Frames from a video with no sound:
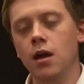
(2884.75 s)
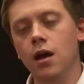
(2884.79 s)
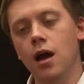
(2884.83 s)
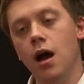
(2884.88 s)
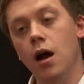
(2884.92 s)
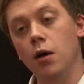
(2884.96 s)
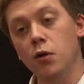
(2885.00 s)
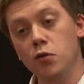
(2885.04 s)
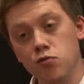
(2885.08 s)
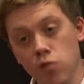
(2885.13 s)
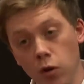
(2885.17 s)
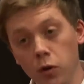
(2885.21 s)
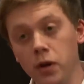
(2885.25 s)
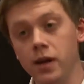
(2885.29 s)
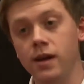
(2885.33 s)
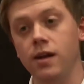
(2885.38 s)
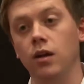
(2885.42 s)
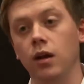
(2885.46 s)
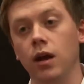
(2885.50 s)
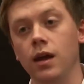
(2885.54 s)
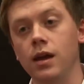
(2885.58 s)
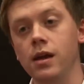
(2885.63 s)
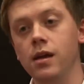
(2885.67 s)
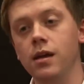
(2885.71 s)

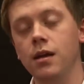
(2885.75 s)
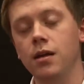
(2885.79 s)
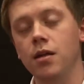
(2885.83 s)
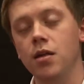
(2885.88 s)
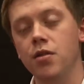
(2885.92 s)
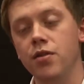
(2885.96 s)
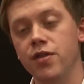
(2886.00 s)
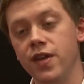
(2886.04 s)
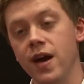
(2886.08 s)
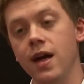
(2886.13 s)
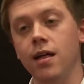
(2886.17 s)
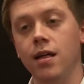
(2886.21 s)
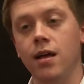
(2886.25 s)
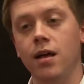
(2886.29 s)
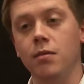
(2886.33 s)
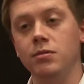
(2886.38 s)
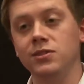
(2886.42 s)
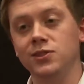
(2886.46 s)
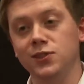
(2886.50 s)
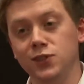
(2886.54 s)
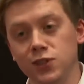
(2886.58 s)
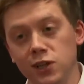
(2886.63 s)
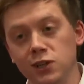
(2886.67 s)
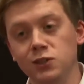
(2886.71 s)
Ironically, that
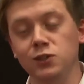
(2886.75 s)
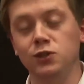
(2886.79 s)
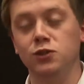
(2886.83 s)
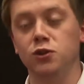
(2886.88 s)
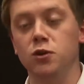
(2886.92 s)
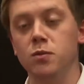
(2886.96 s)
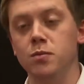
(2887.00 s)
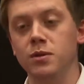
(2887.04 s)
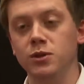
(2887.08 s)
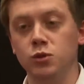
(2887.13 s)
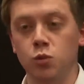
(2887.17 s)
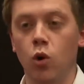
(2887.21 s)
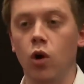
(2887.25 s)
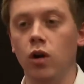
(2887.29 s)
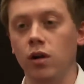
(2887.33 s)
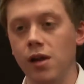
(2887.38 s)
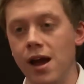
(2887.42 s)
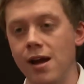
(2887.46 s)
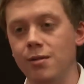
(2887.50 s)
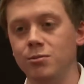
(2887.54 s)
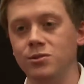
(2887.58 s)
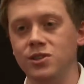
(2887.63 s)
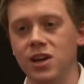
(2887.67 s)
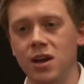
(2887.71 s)
system is what
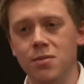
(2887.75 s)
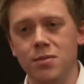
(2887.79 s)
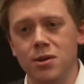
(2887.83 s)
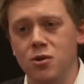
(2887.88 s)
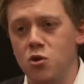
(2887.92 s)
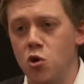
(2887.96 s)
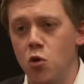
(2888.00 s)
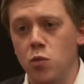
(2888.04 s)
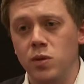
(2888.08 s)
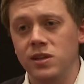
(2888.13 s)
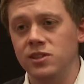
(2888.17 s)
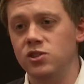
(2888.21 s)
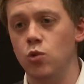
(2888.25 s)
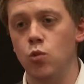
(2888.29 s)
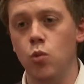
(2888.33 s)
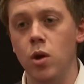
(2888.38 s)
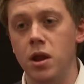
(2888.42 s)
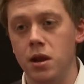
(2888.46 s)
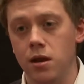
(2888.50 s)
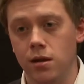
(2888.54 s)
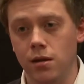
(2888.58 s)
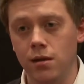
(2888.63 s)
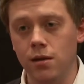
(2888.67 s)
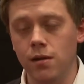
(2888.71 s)
allowed Jeremy Corbyn to
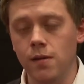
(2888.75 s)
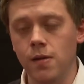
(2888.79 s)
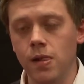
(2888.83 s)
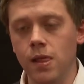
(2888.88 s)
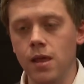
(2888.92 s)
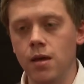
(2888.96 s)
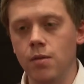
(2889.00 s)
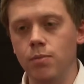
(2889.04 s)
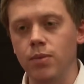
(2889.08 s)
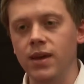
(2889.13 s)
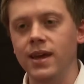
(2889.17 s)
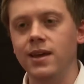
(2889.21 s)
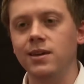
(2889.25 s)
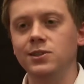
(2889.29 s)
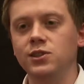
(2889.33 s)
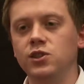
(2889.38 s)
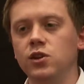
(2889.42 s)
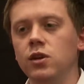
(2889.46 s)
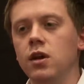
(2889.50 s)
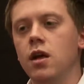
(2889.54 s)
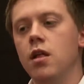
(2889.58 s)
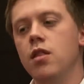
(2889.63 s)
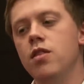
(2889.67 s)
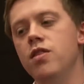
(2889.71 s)
win
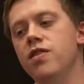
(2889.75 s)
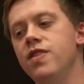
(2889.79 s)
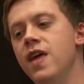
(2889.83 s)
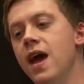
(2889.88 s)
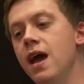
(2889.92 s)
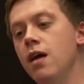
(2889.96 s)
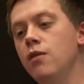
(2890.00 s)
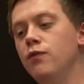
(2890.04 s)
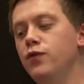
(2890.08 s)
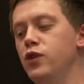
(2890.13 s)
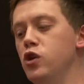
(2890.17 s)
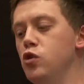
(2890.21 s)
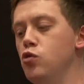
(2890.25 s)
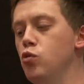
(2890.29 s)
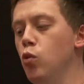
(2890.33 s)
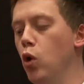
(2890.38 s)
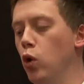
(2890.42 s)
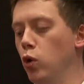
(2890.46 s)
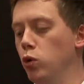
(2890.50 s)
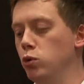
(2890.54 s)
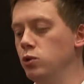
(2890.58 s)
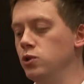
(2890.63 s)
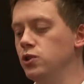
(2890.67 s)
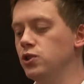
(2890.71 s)
because their view
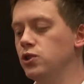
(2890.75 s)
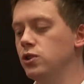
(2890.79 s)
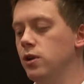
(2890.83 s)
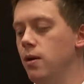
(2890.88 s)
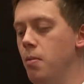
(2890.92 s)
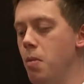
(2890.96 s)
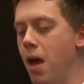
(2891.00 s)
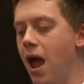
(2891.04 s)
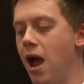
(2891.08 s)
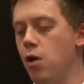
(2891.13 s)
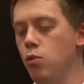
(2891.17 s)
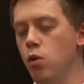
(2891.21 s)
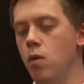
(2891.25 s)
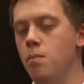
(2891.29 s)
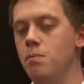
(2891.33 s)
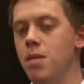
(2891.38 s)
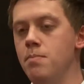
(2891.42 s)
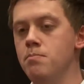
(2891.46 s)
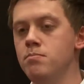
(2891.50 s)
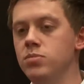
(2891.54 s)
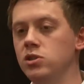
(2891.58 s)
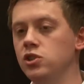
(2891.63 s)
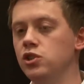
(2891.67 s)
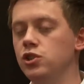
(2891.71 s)
was our
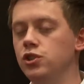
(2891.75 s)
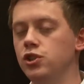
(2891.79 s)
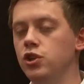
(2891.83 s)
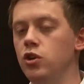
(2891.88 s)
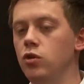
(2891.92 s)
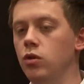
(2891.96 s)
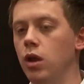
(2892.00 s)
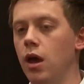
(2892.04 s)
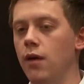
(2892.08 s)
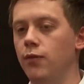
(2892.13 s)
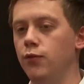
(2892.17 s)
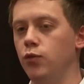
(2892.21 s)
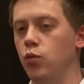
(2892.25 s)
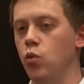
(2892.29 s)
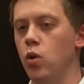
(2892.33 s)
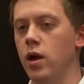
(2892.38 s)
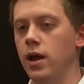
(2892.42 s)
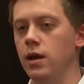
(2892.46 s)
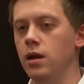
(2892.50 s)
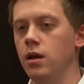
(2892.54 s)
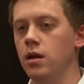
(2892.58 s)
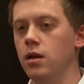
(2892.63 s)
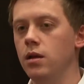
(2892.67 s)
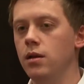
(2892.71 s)
members are too left
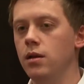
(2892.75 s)
wing,